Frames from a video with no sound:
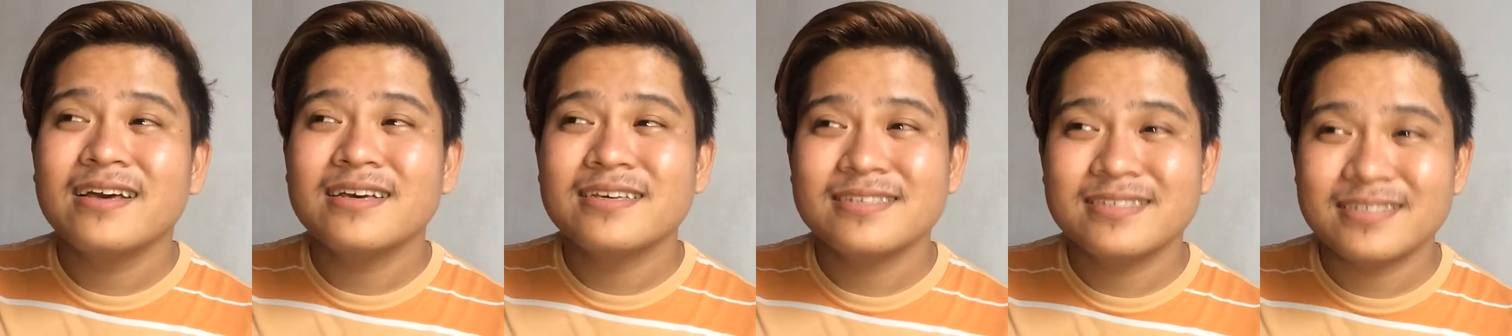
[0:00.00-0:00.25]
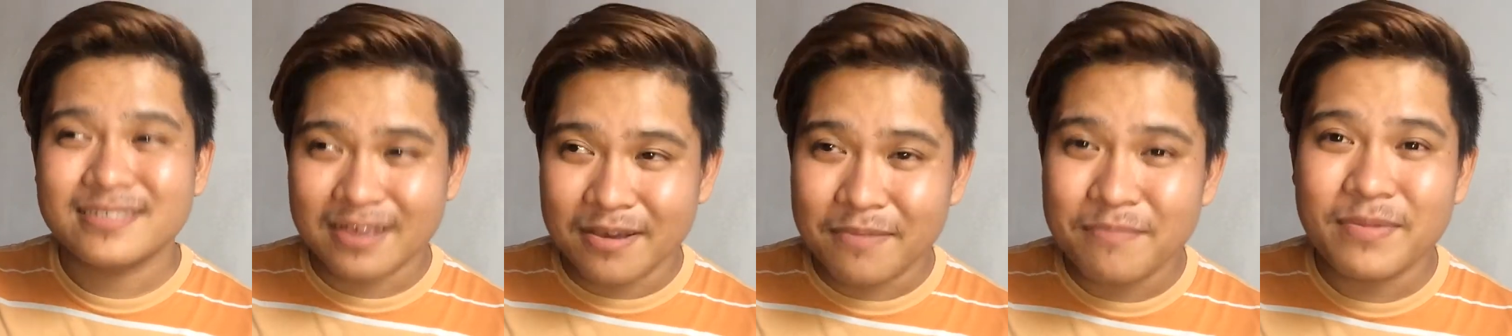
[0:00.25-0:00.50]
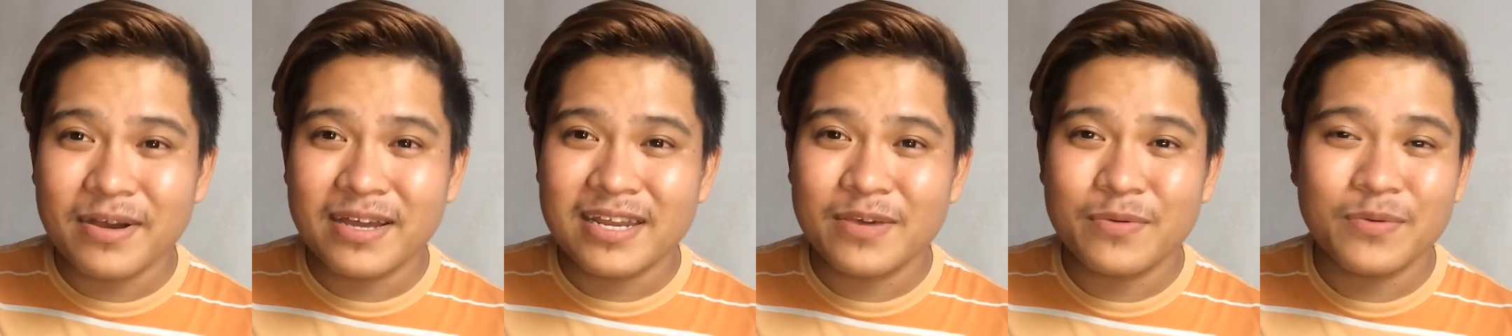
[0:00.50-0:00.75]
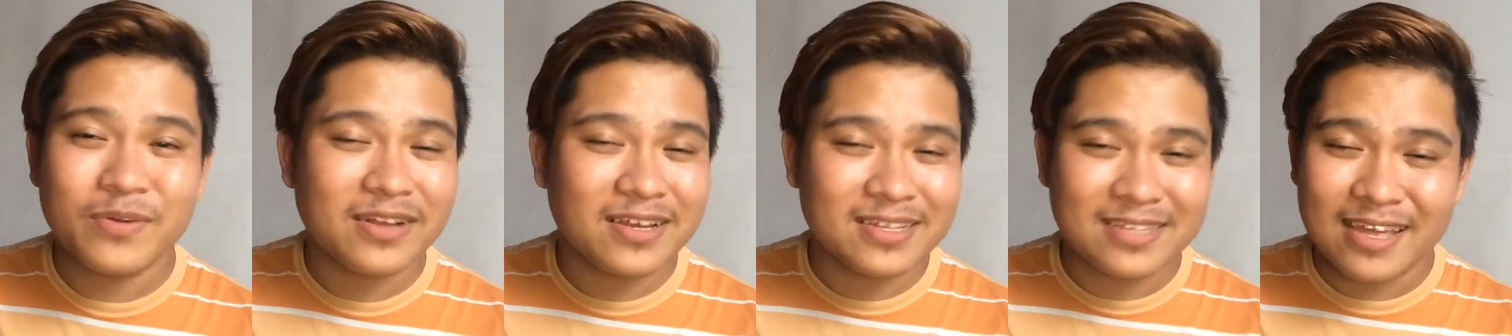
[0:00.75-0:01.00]
somebody
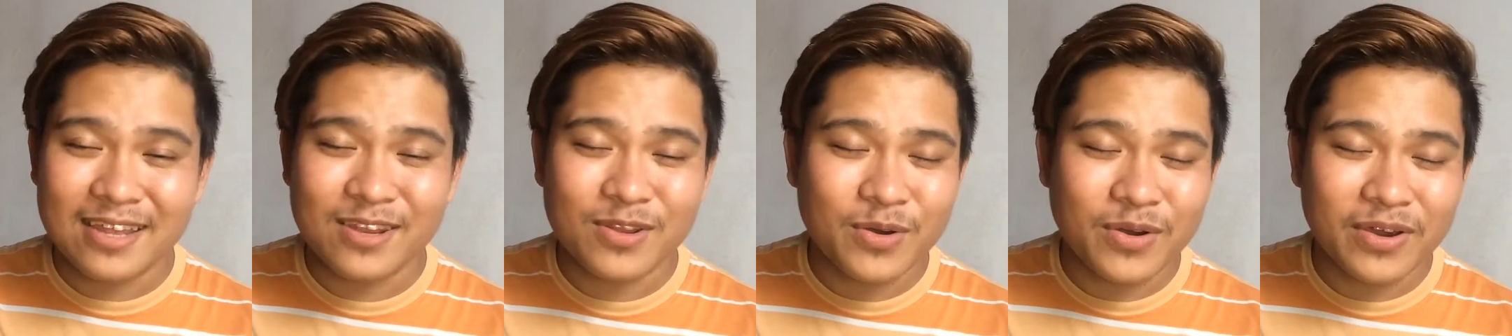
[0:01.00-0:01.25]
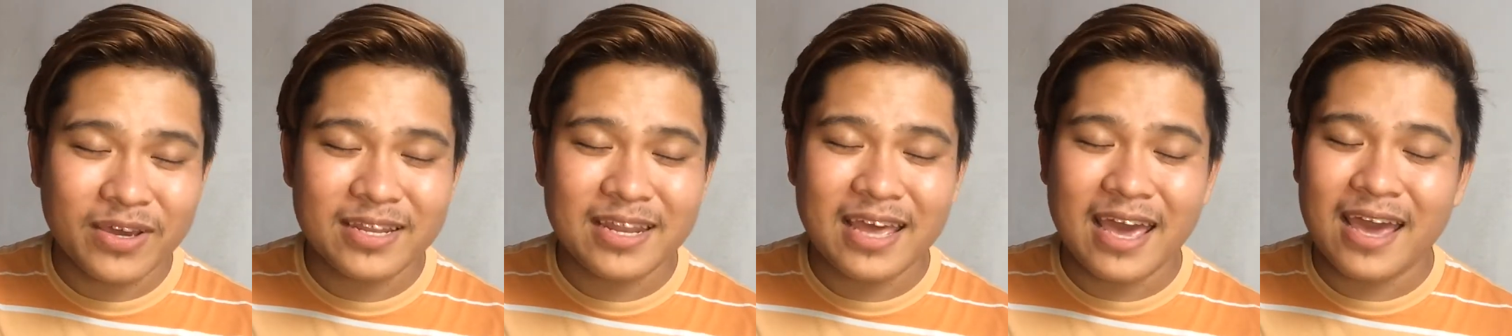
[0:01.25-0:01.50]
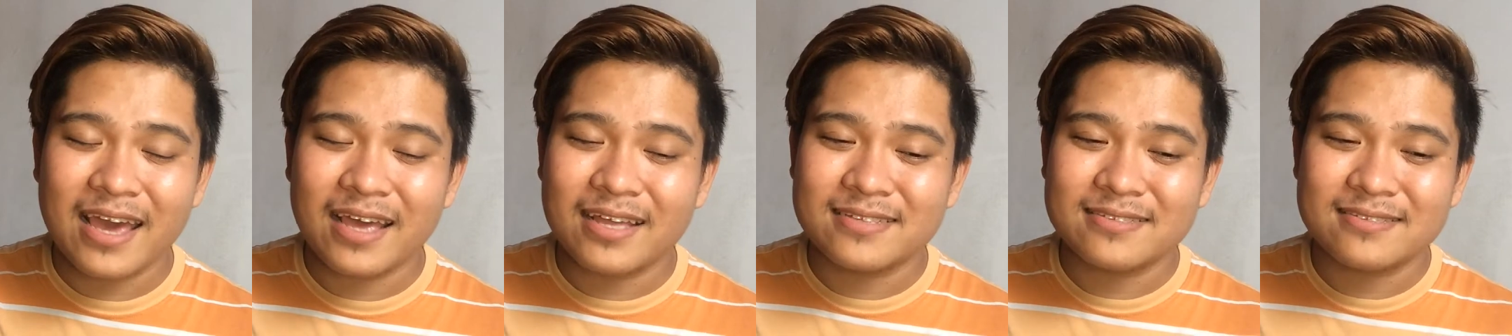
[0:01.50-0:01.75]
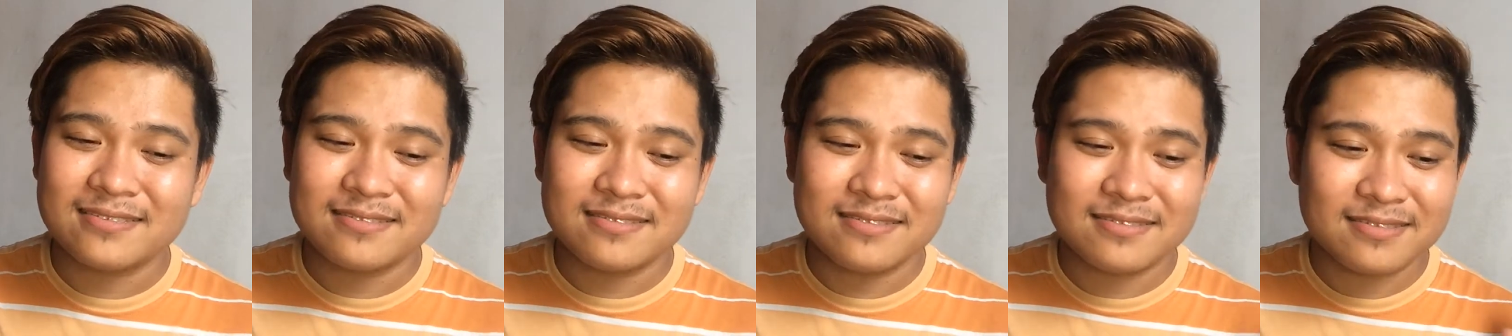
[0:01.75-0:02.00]
will get annoyed
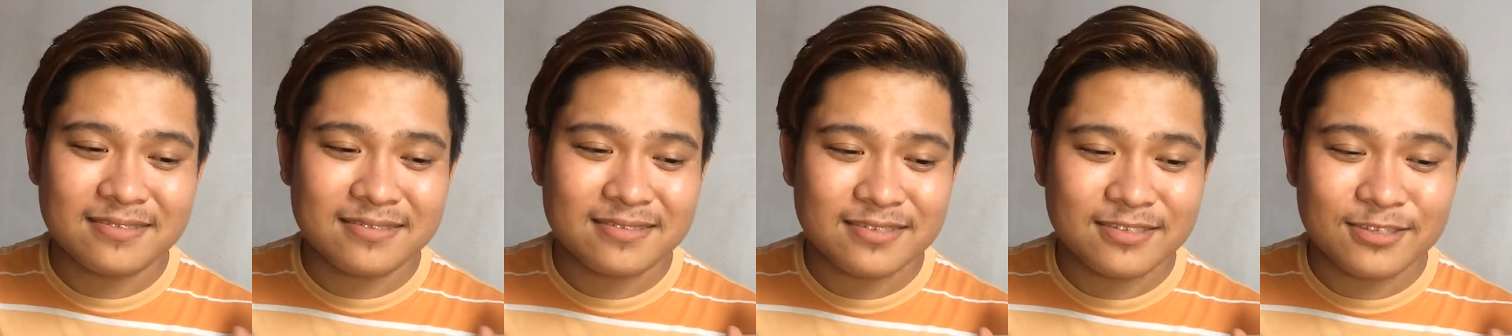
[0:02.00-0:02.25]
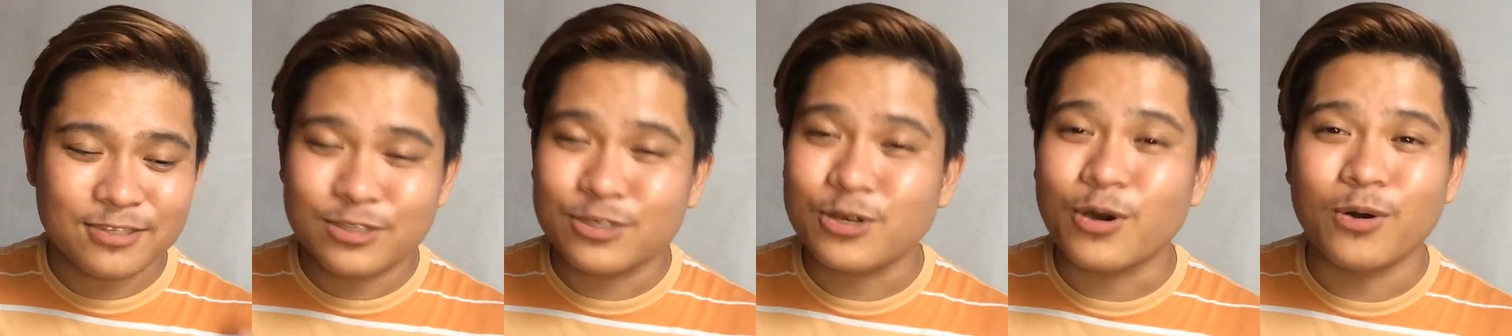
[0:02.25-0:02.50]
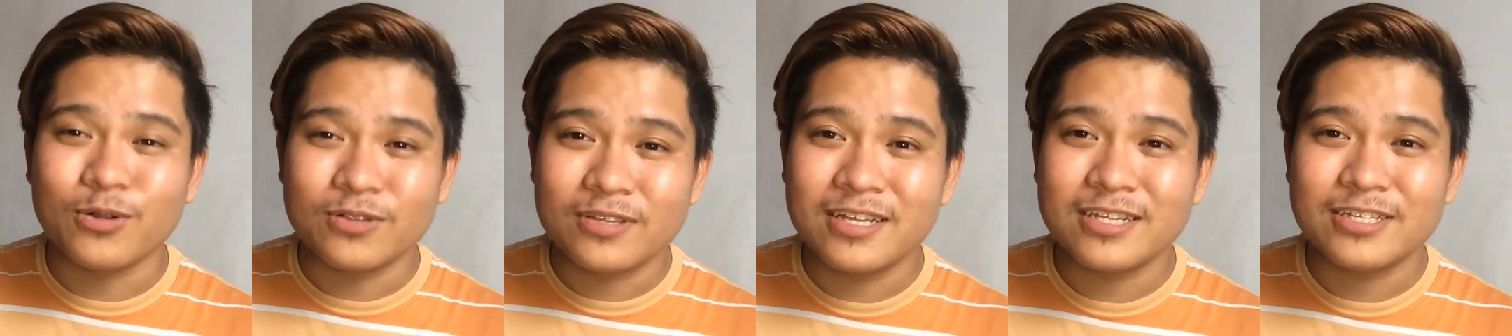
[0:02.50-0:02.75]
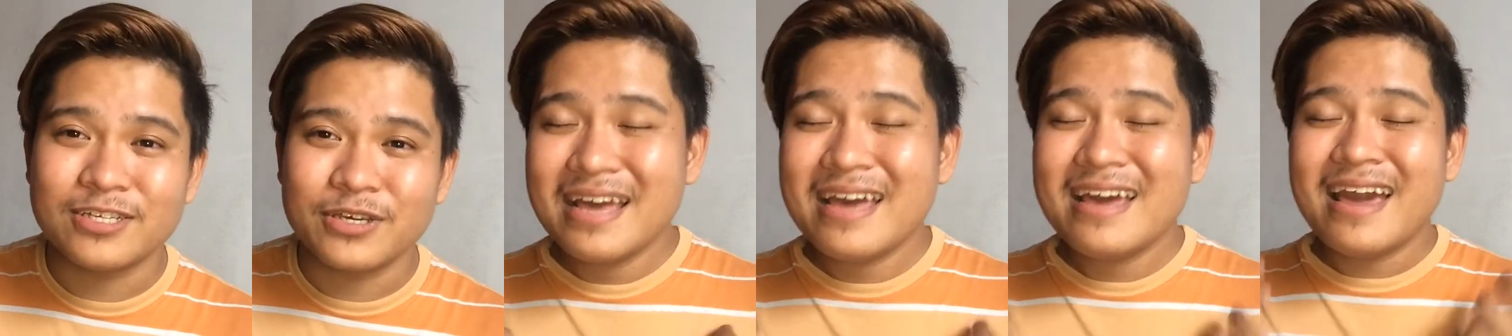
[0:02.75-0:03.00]
and
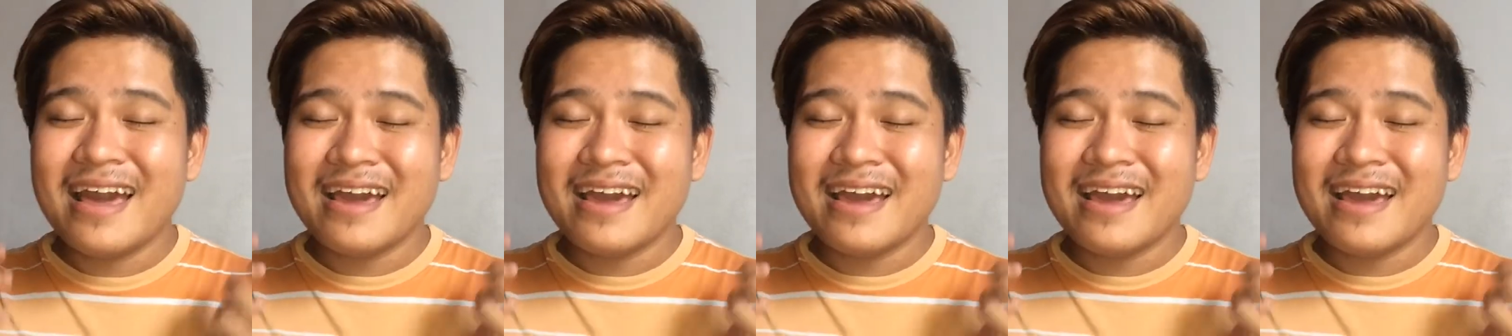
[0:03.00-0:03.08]
scolded you.